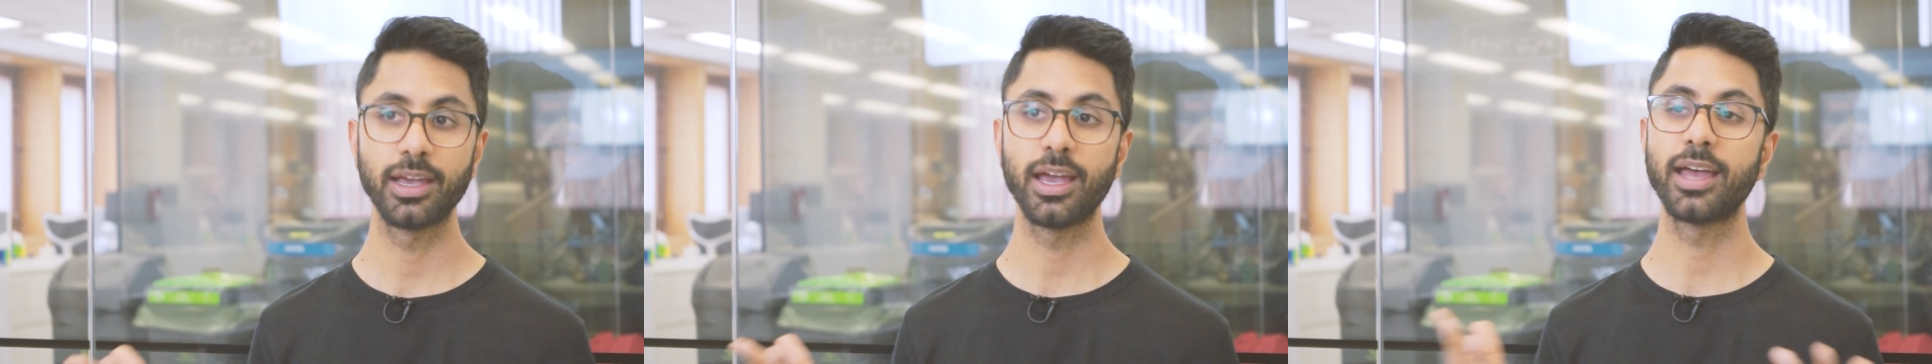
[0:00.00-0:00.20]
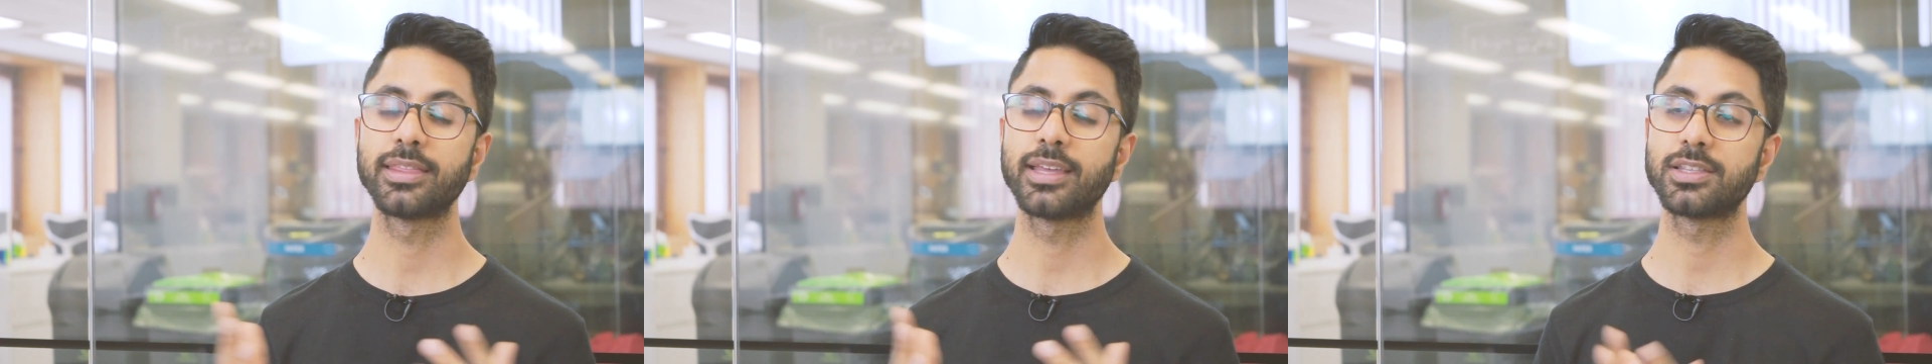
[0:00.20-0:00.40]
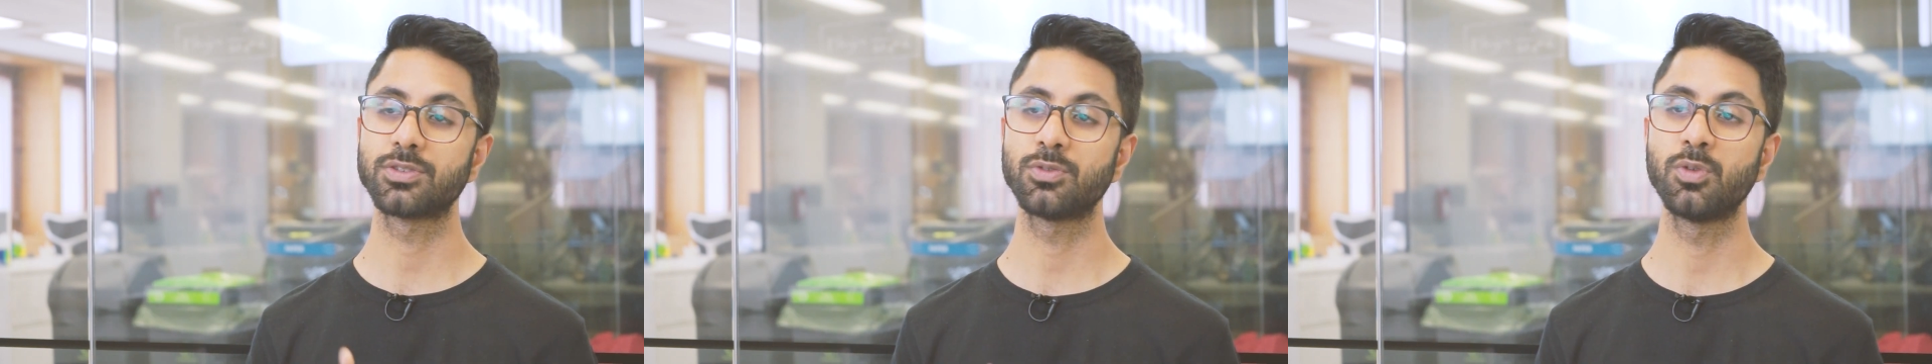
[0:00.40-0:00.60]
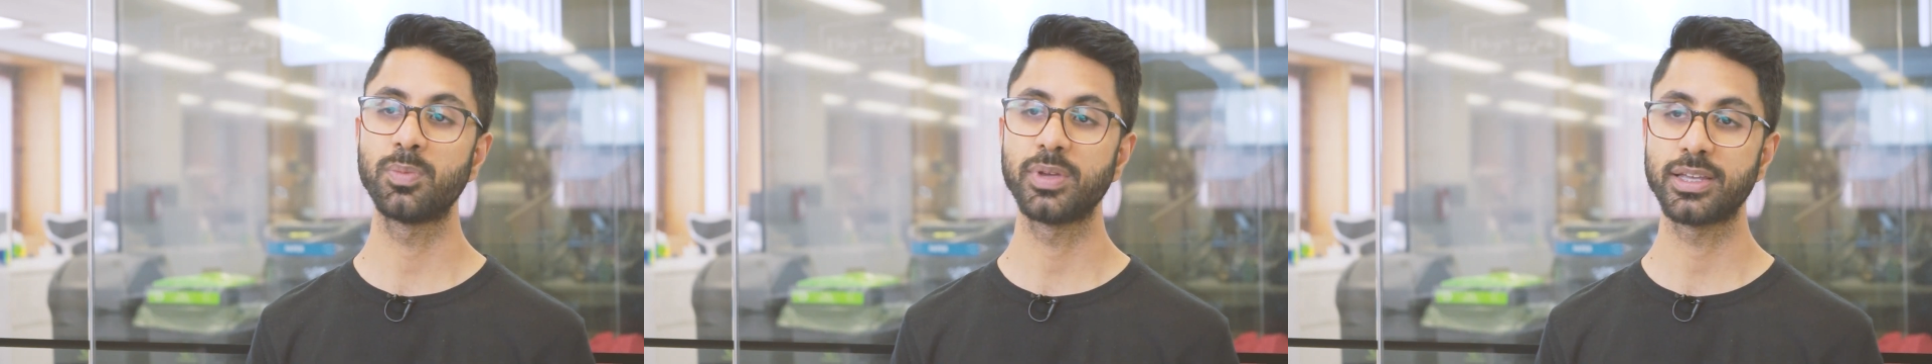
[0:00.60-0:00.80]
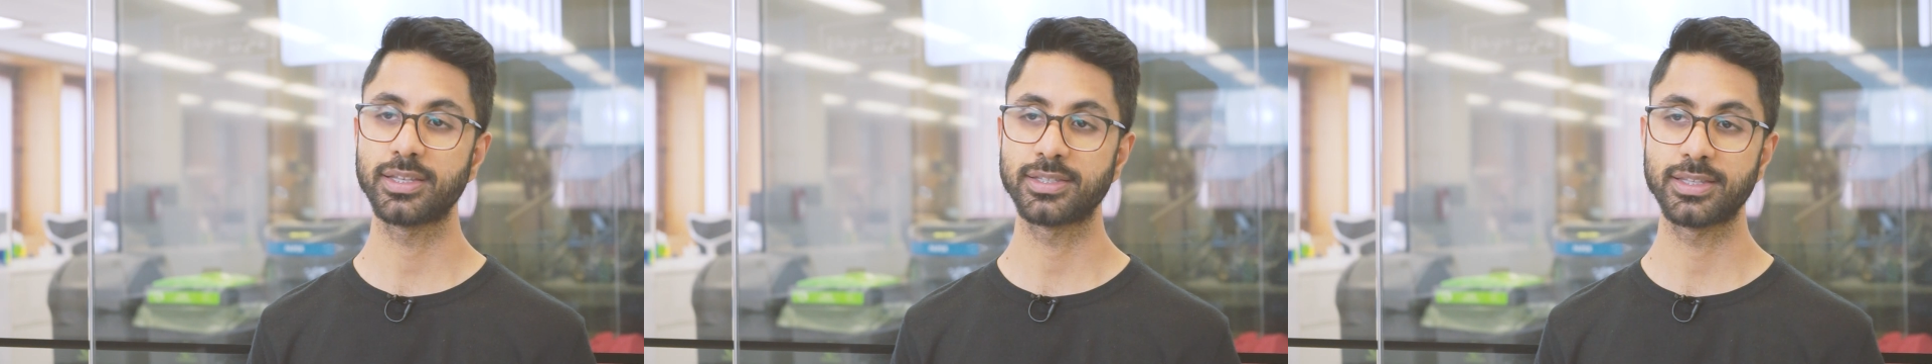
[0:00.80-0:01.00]
And that's all
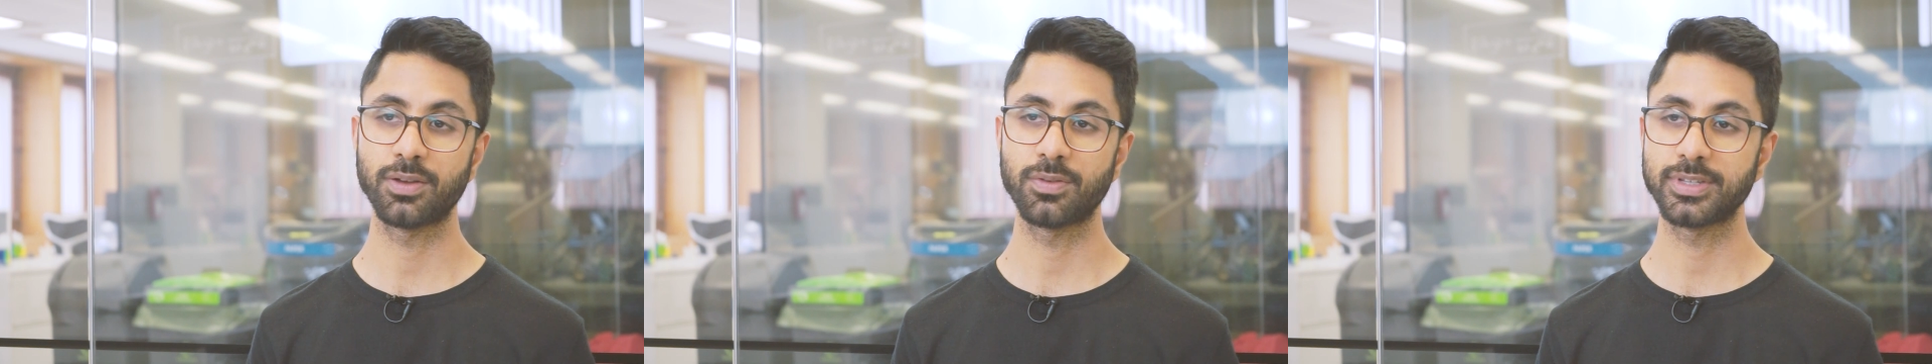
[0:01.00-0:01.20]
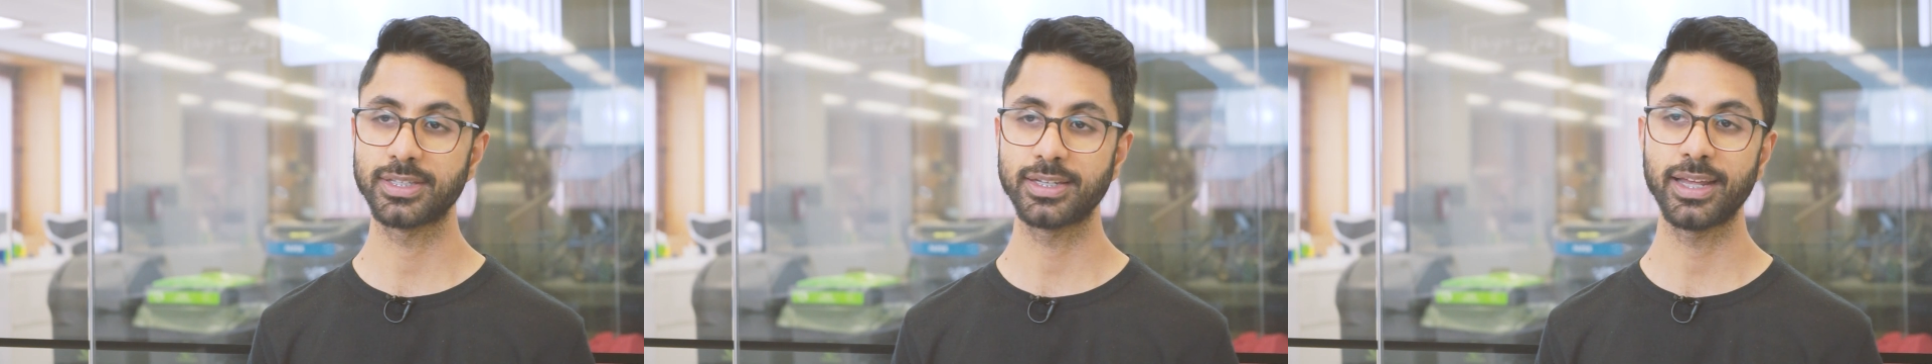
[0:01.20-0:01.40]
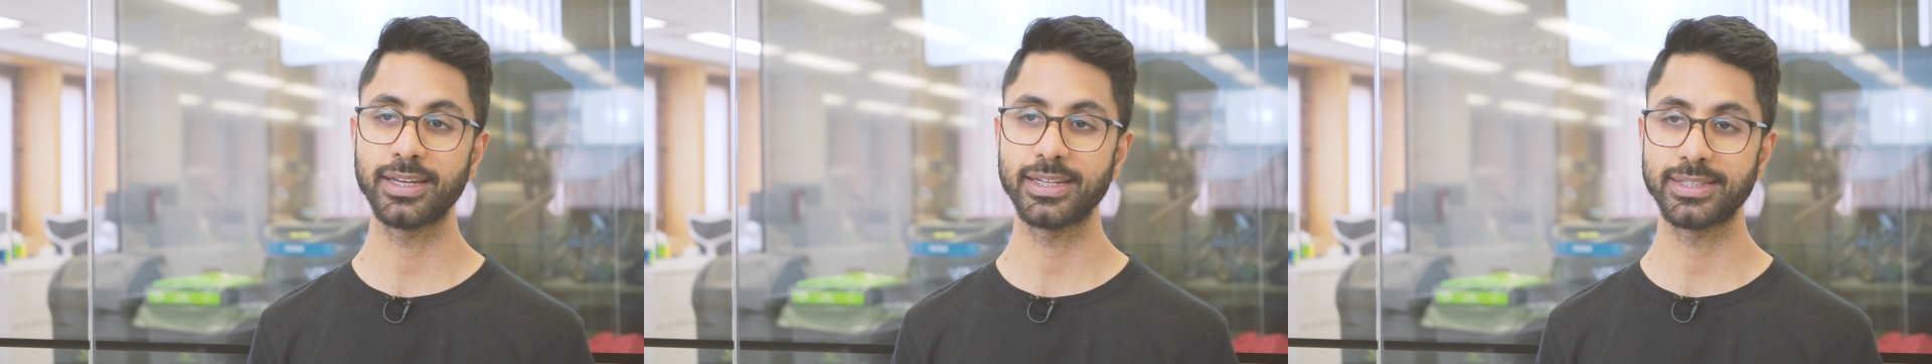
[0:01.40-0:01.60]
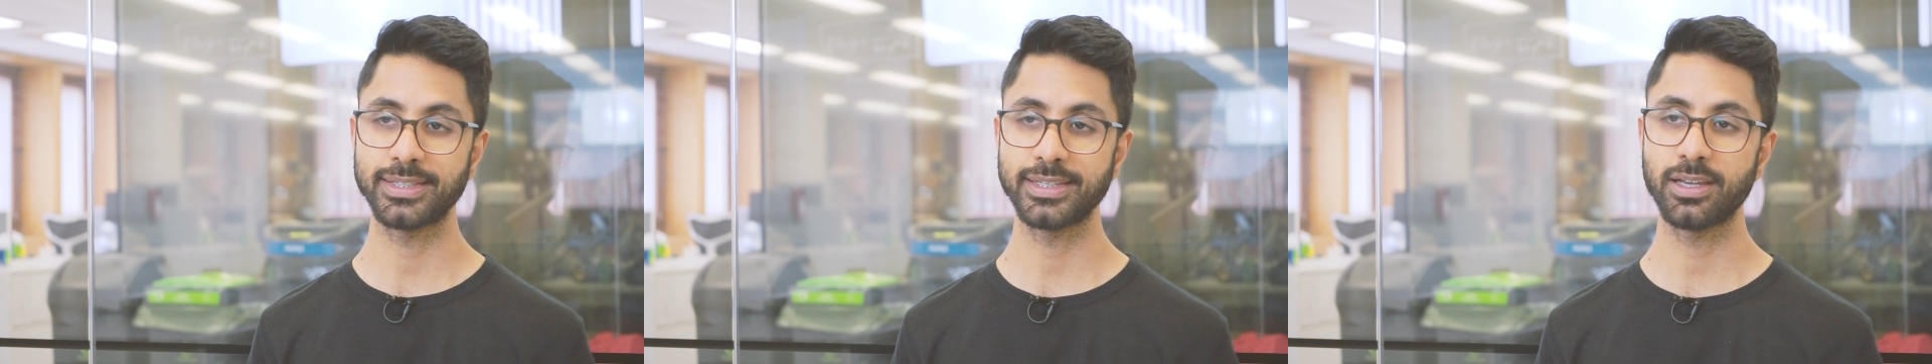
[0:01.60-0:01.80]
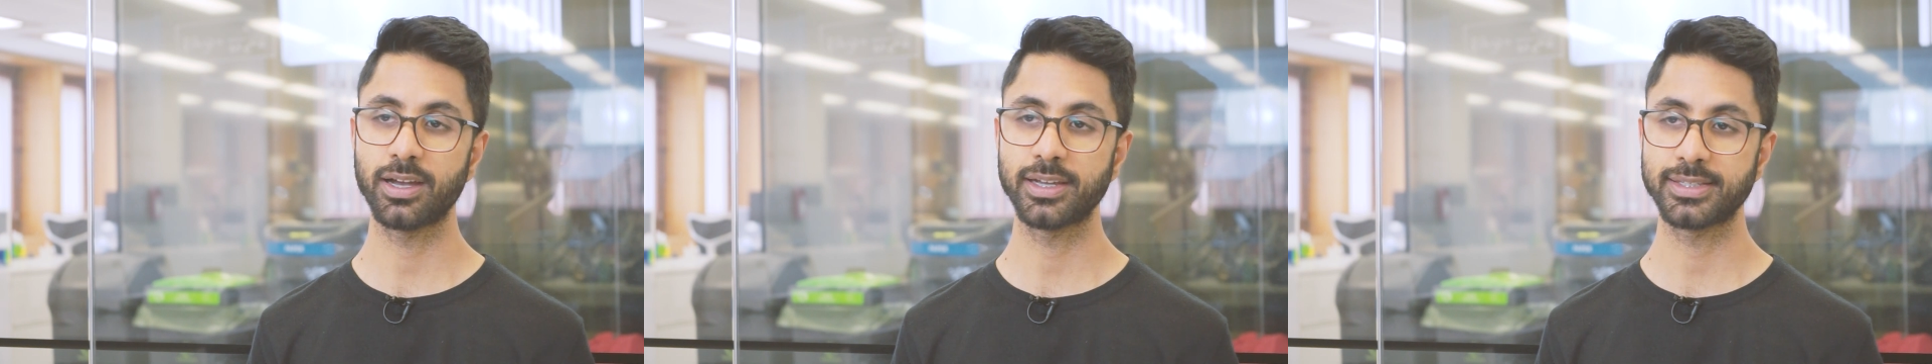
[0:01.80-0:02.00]
because there isn't any
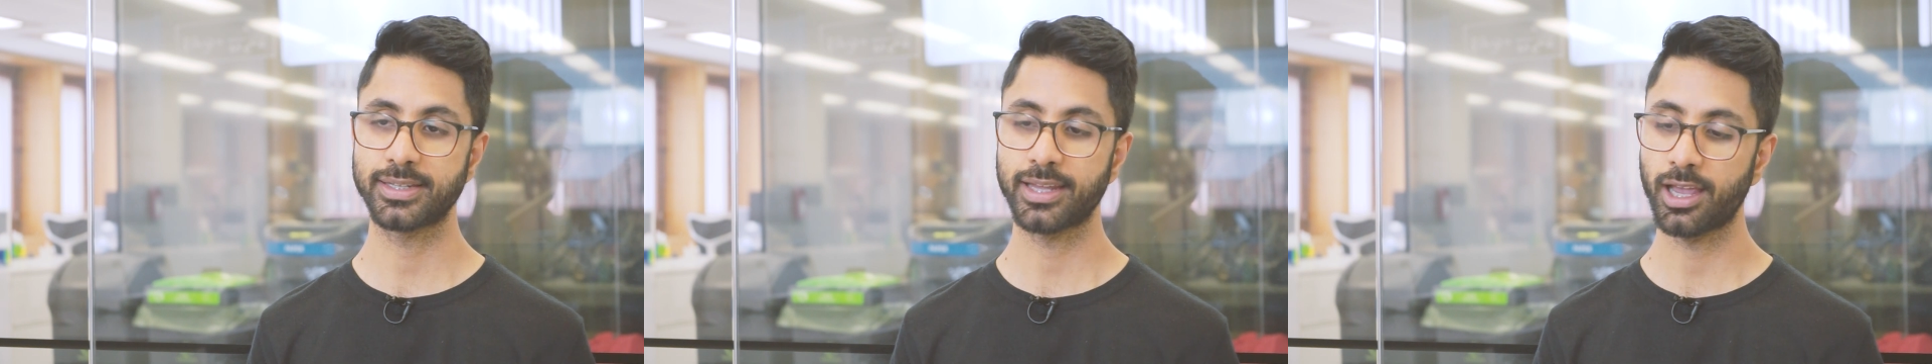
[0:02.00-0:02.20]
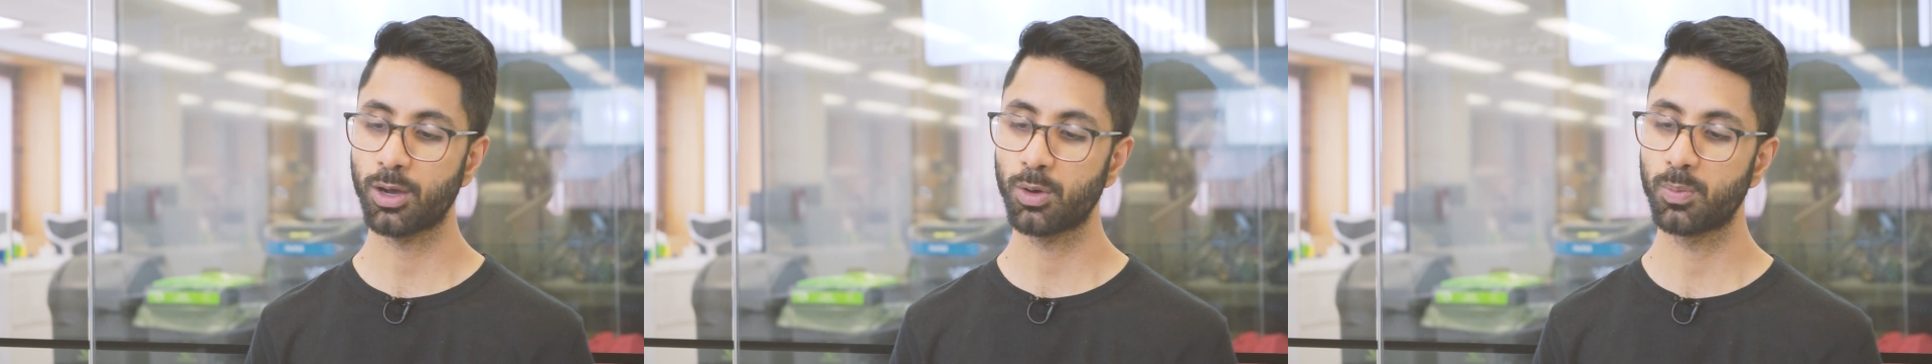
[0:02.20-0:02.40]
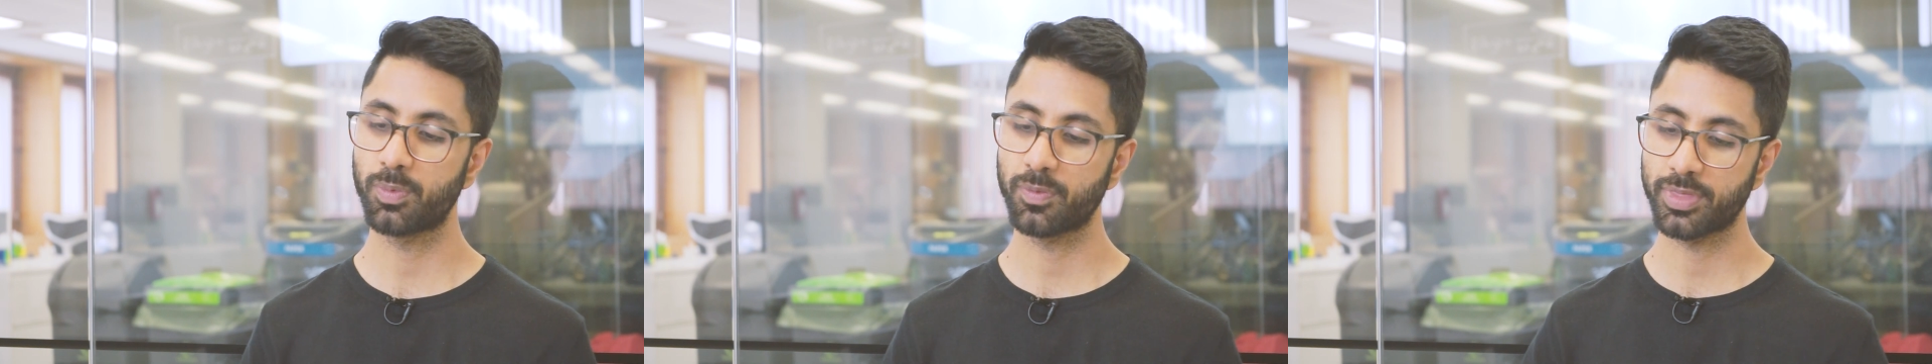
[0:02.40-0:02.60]
sea ice to help